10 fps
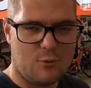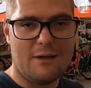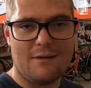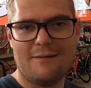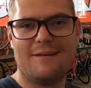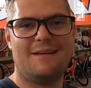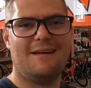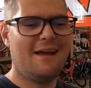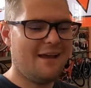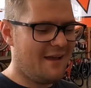well,
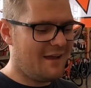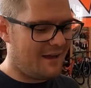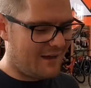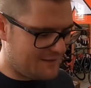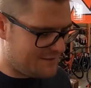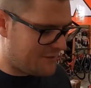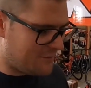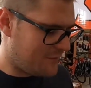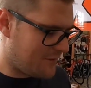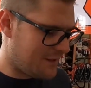I
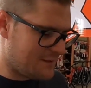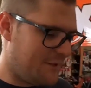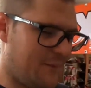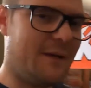shared it with you guys